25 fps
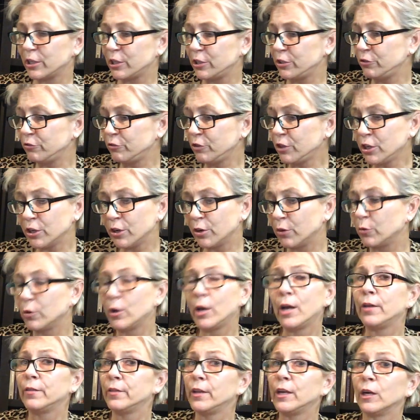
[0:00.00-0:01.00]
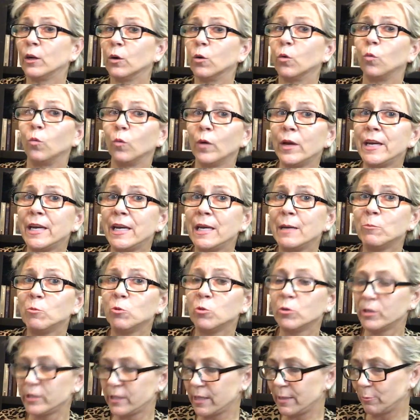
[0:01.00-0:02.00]
and you know there are way
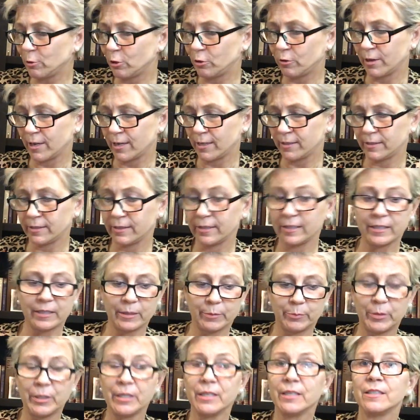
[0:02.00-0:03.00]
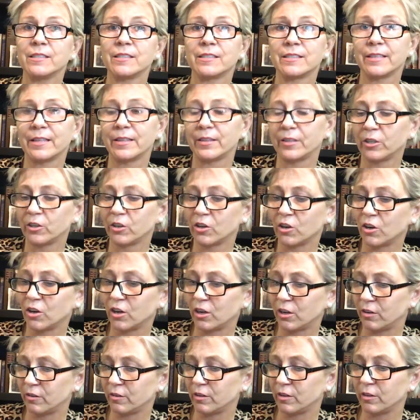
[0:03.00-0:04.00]
more Democrats and independents than there
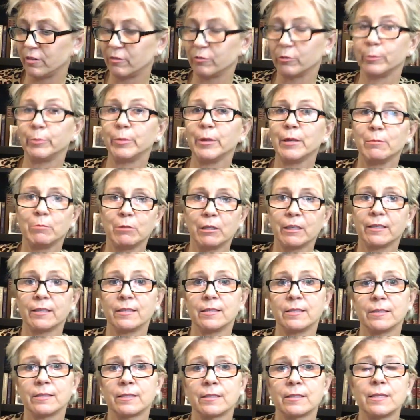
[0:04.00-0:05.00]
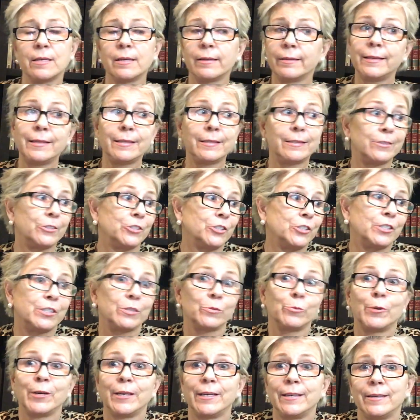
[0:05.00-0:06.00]
are of Republicans. That's just the
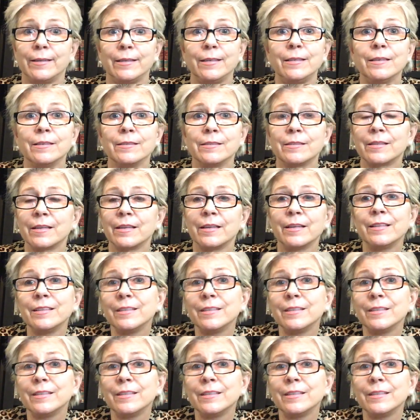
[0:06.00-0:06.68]
way it is.